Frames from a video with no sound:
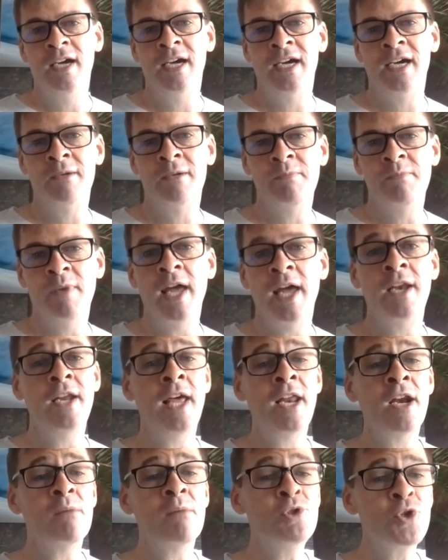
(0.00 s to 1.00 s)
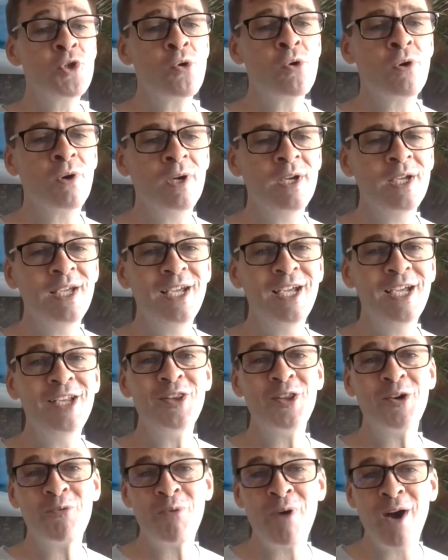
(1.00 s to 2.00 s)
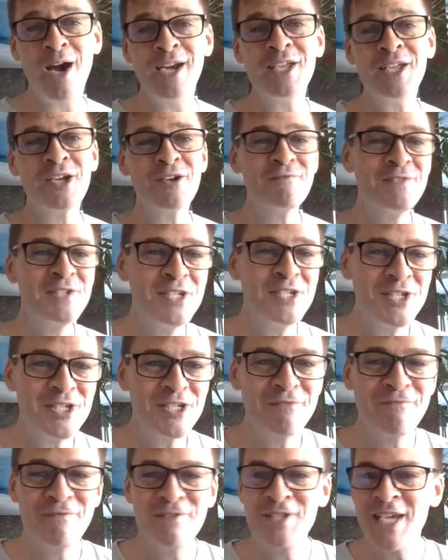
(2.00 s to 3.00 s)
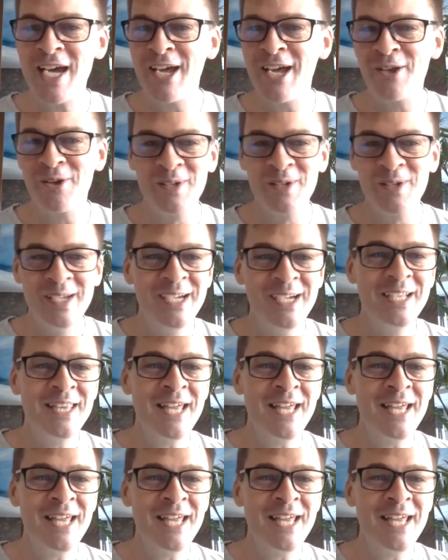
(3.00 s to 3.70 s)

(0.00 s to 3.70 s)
And I'm sure in the writing of Sisters for Sale,